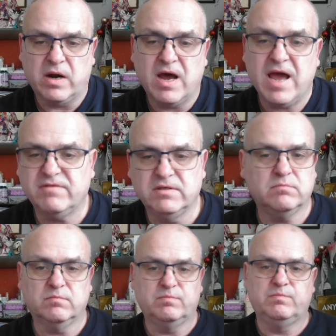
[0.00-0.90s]
I haven't
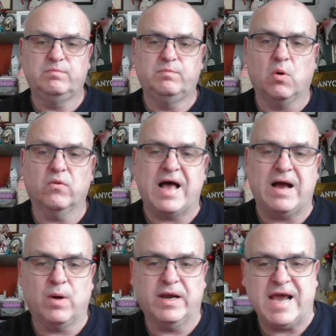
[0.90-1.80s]
bought that
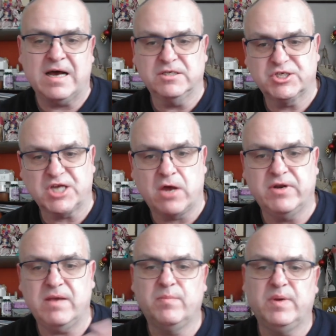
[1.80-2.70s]
one out and showed
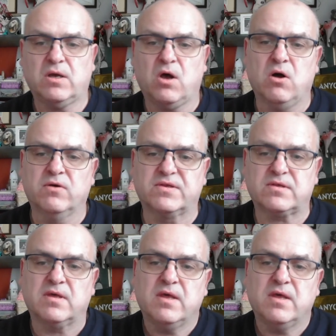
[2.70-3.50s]
it because